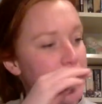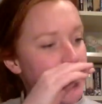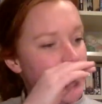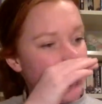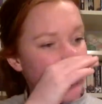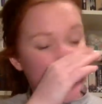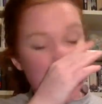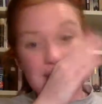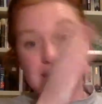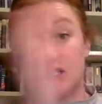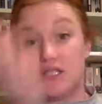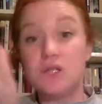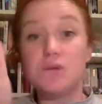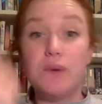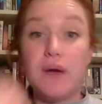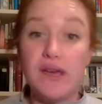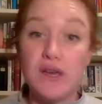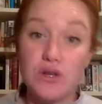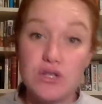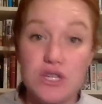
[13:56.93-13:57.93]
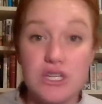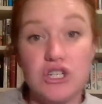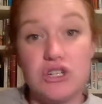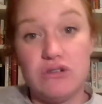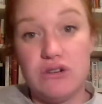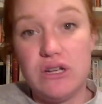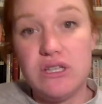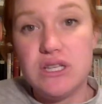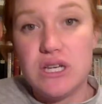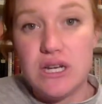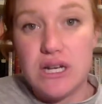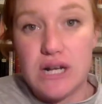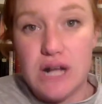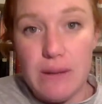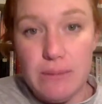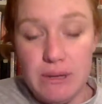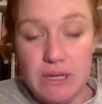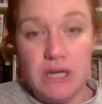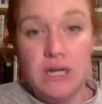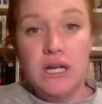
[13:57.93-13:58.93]
Okay, this is where your dictionary is going to
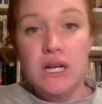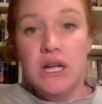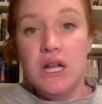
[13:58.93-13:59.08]
come in.